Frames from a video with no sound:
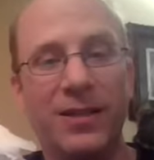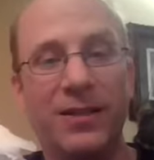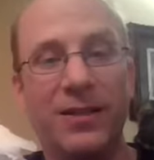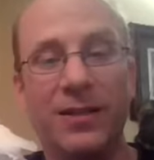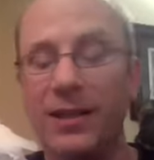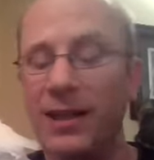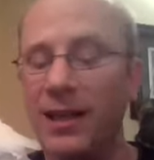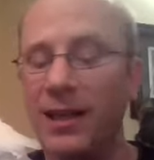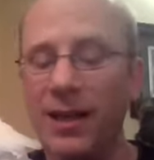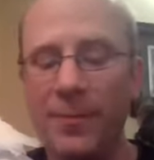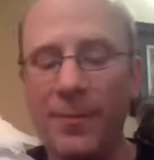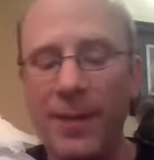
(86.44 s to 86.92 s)

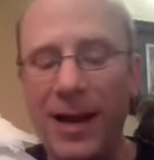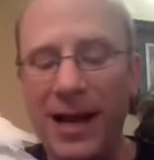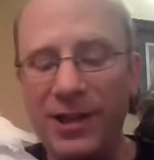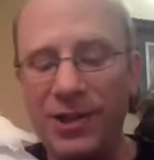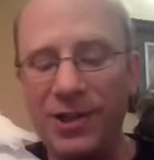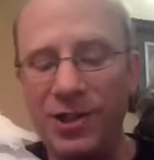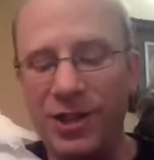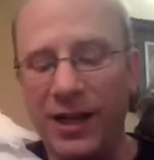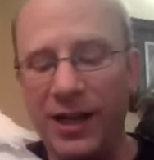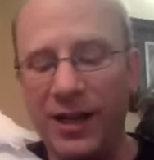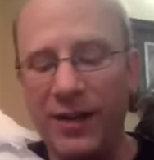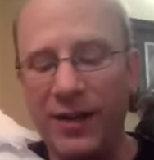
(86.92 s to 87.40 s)
little
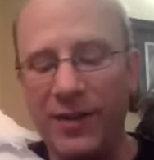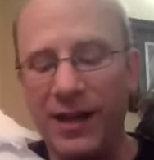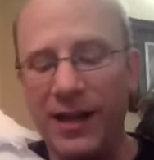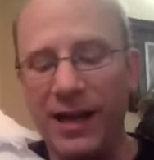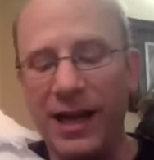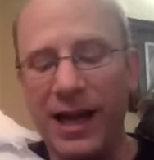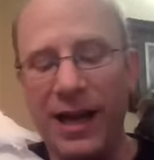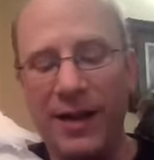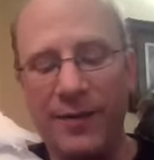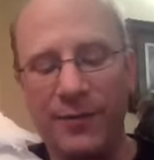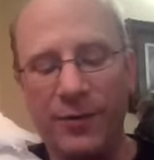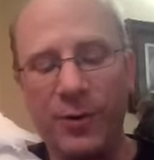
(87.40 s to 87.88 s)
imagining that
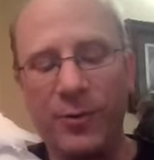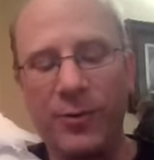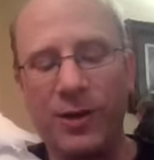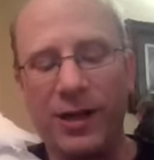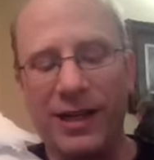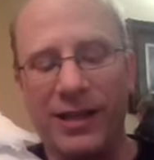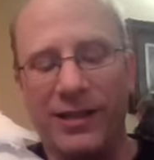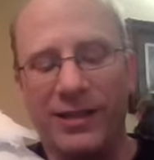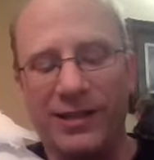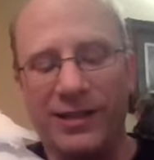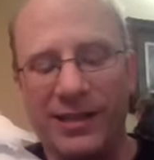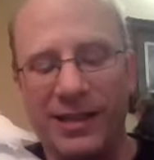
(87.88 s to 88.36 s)

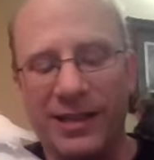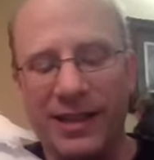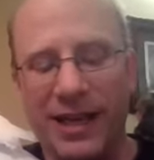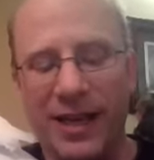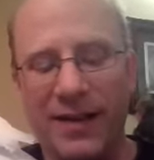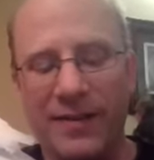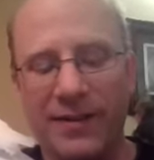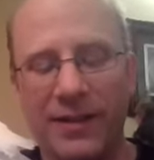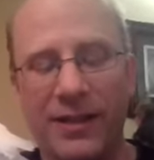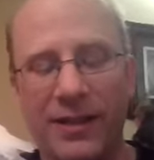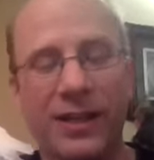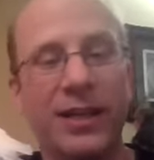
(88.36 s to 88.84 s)
everyone else in
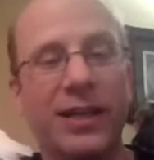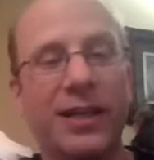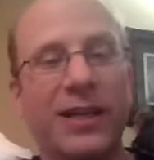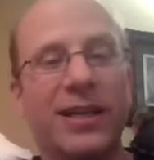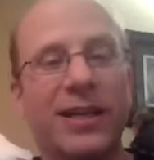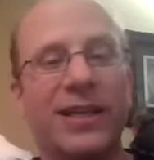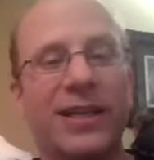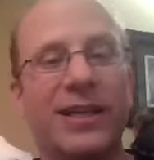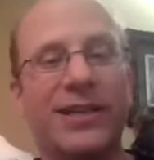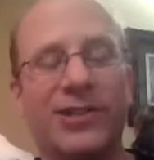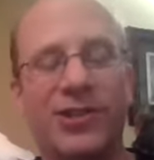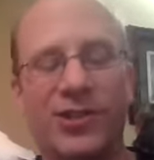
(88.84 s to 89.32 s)
heaven
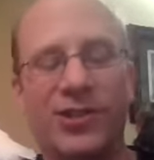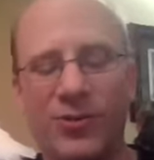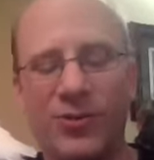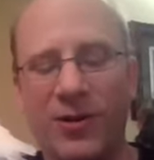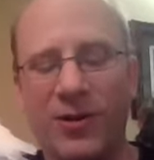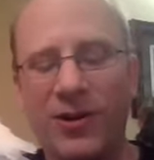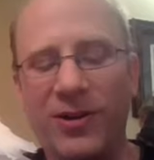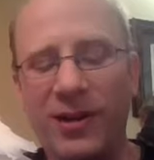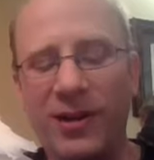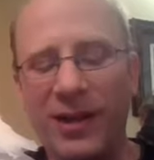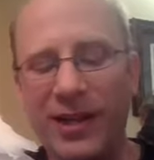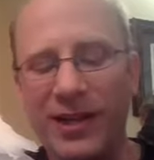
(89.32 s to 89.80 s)
is
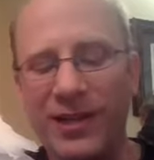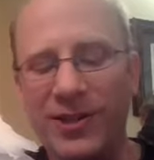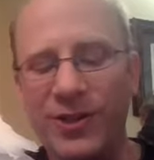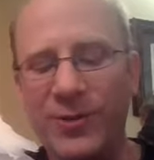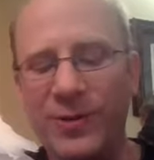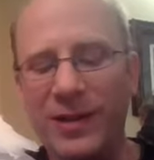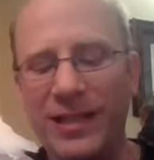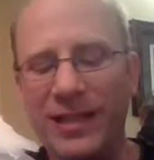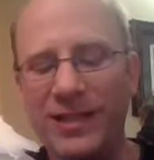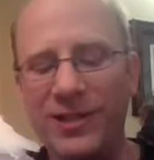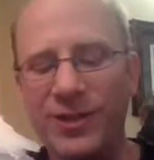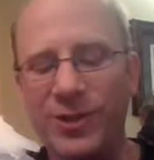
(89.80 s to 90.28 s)
struggling
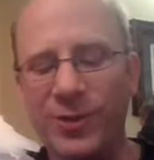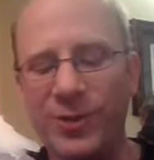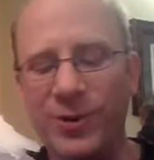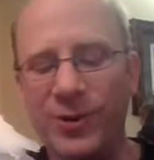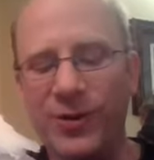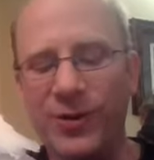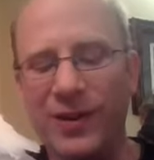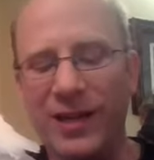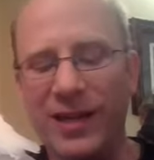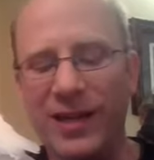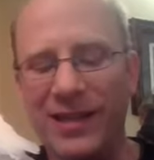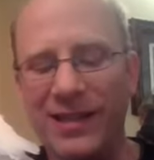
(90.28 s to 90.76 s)
to
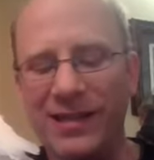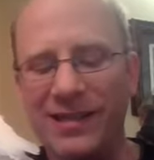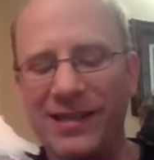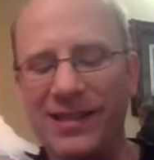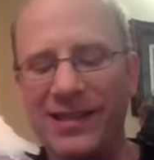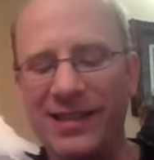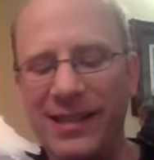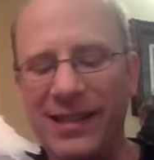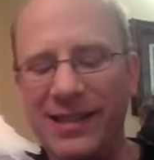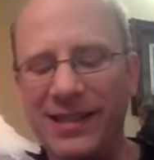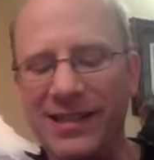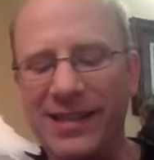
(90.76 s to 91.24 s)
endure the
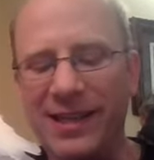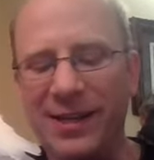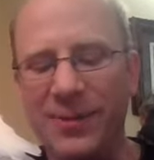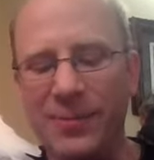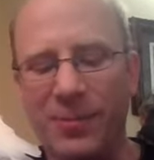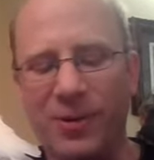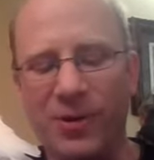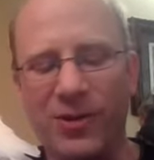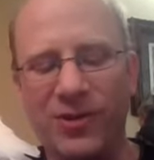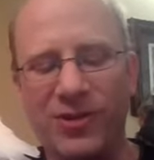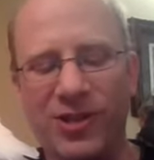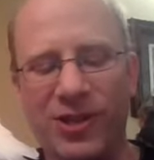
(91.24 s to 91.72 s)
unceasing
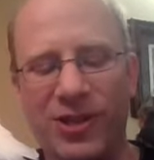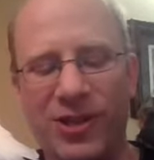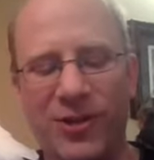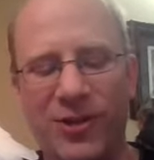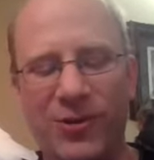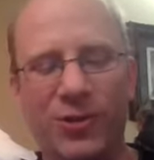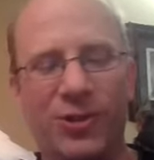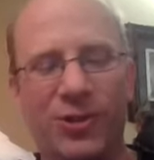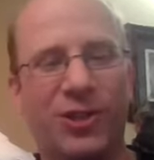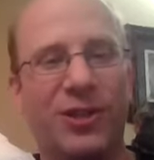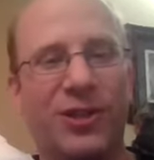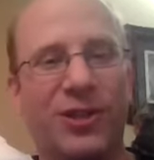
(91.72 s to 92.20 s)

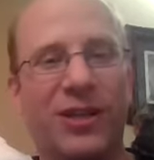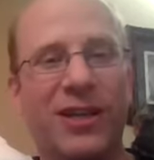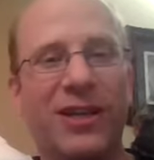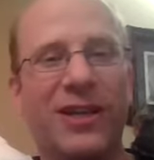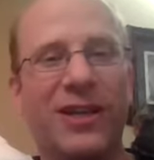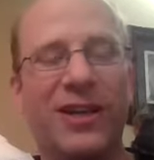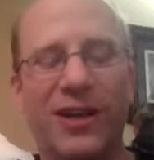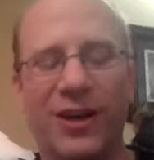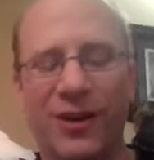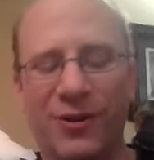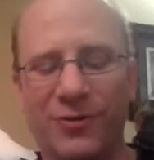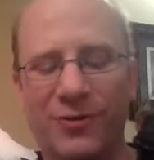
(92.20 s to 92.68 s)
persecution
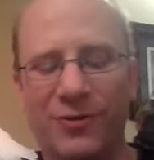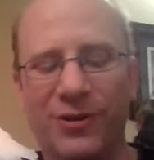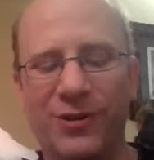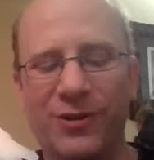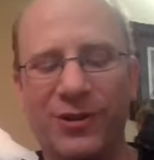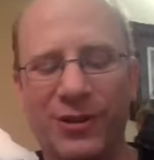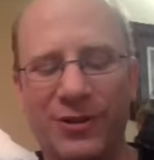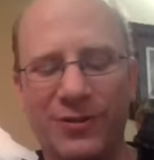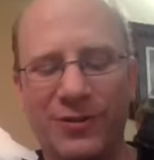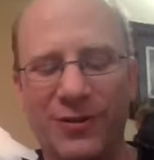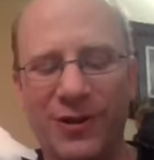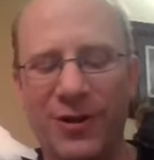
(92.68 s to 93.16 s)
of her
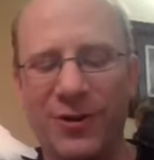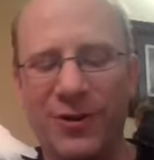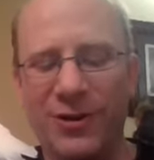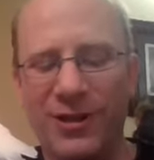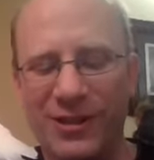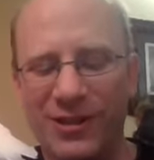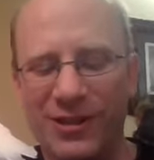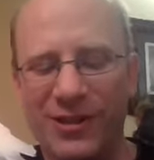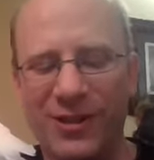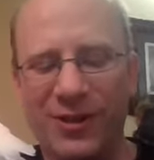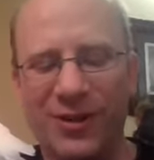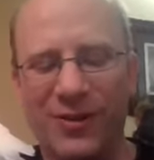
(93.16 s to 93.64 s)

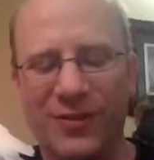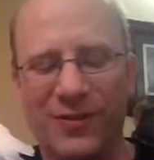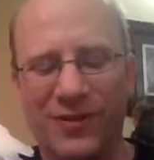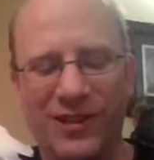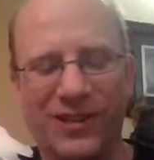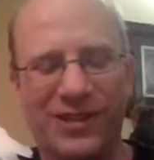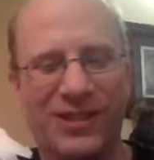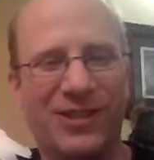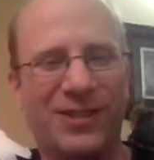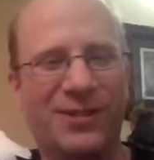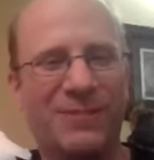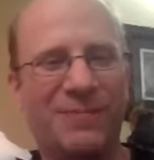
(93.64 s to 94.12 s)
devoted
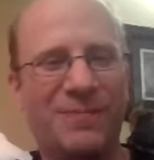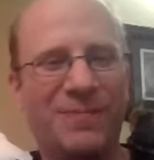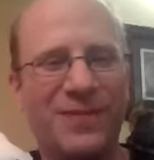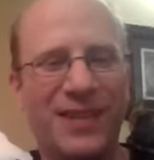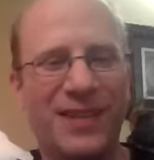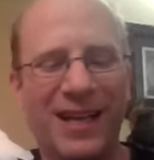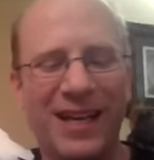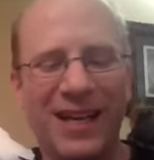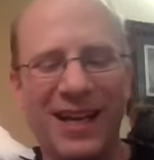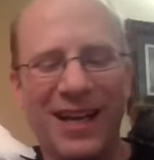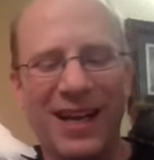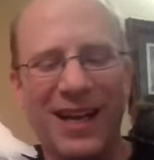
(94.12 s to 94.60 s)
service.
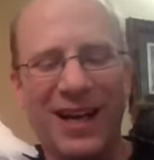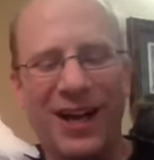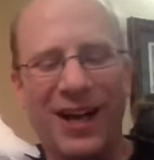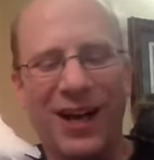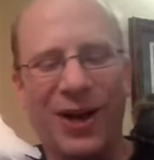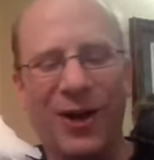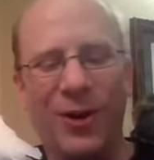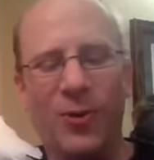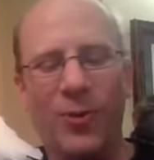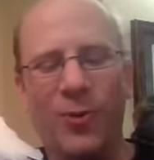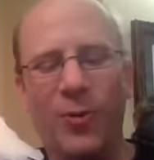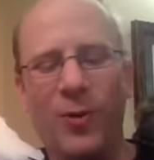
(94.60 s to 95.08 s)

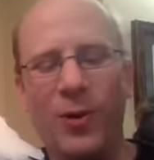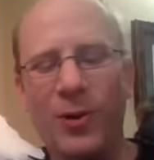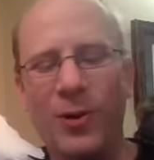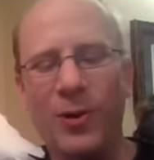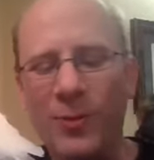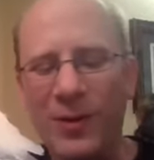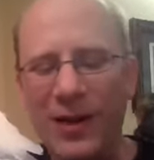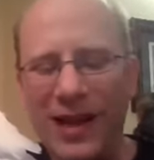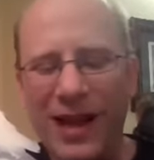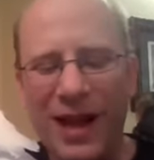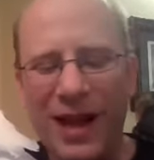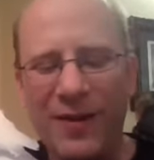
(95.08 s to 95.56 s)
Will
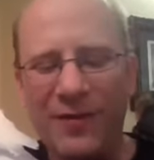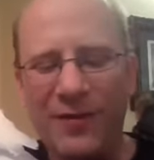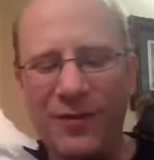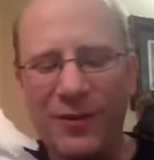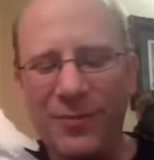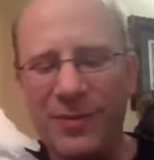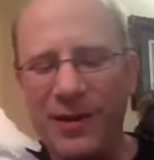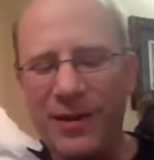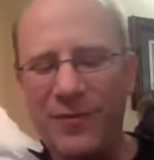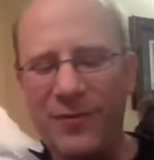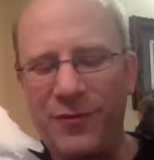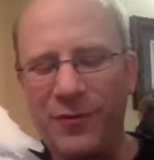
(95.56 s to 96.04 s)
we
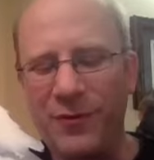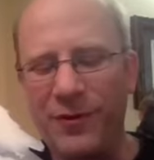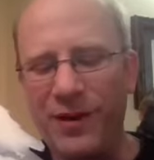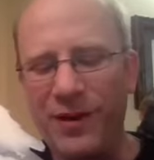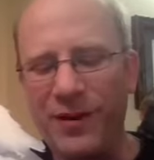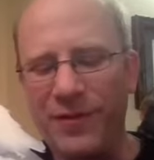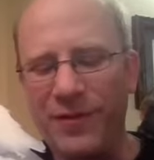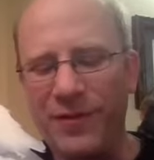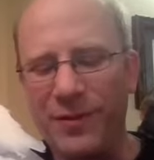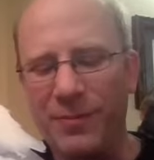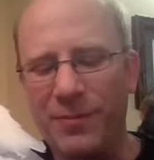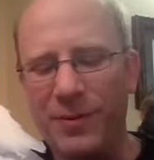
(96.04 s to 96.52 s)
ever be
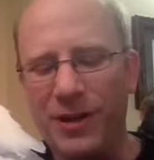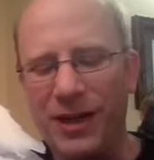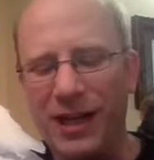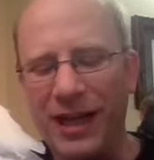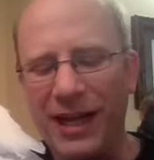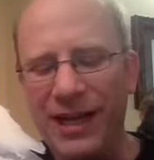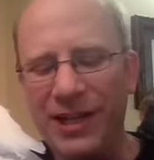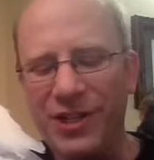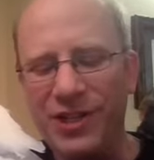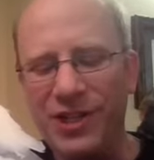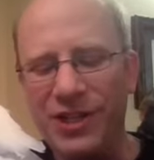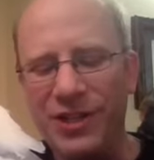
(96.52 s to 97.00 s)
free of the
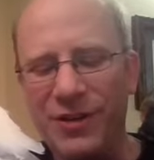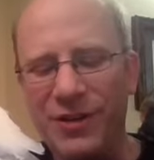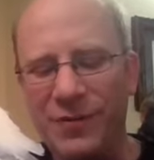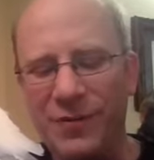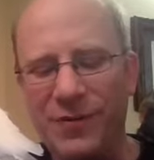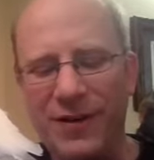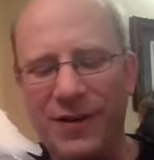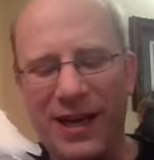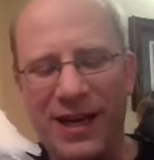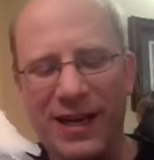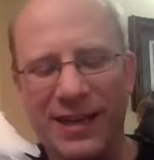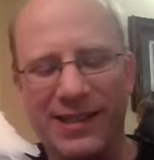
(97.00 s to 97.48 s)
Pelagian
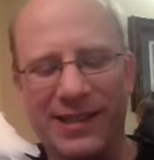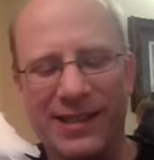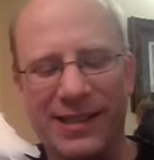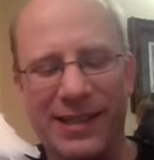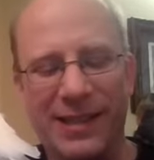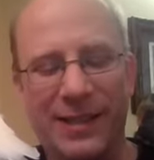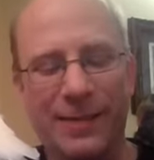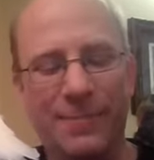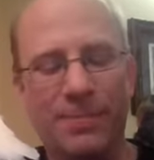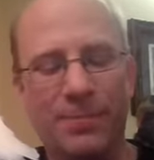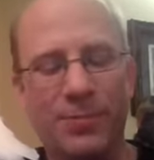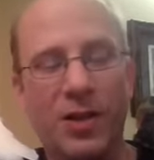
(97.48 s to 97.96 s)

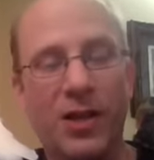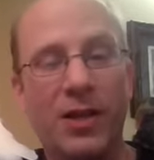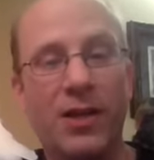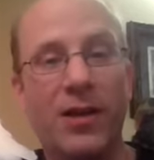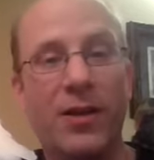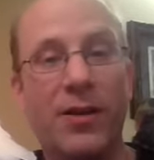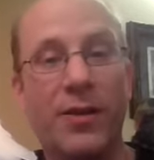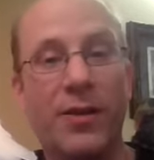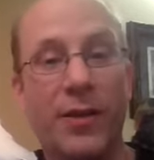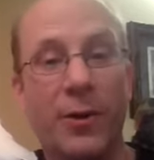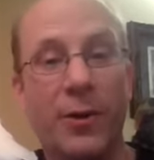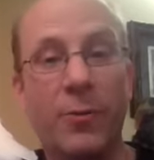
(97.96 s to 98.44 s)
fantasy
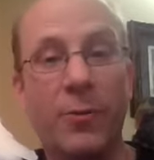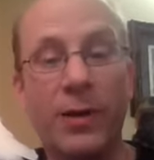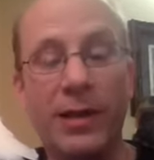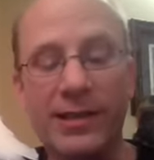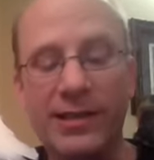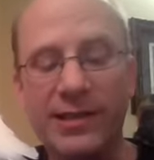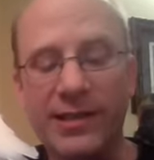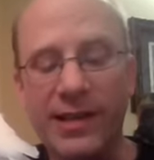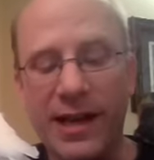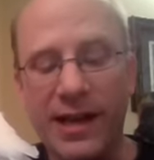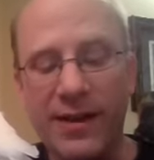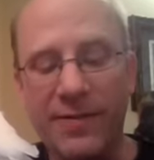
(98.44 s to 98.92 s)
that we
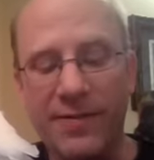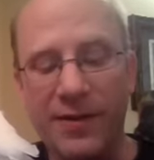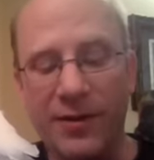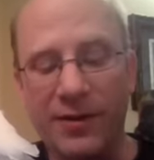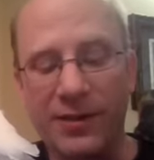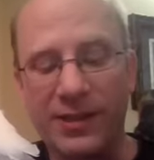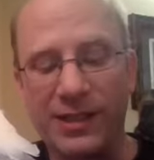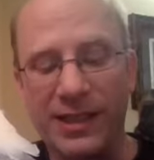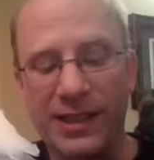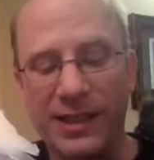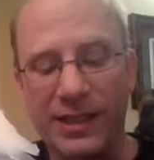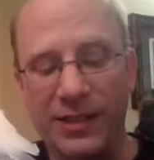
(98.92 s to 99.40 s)
save
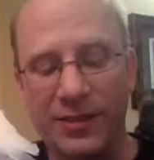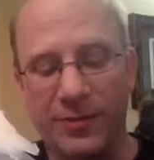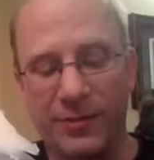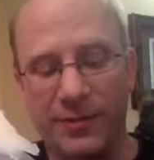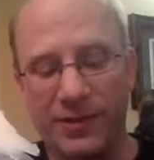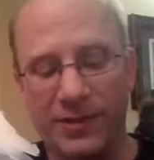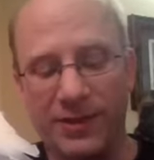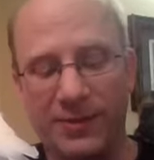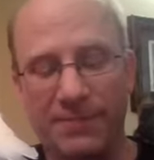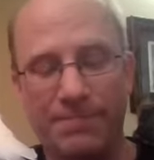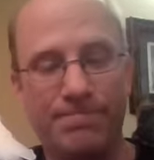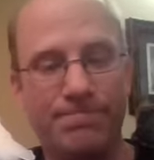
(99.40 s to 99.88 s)

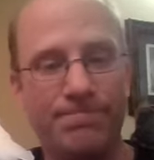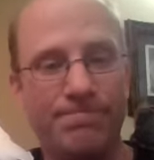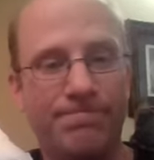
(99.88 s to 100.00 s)
ourselves?"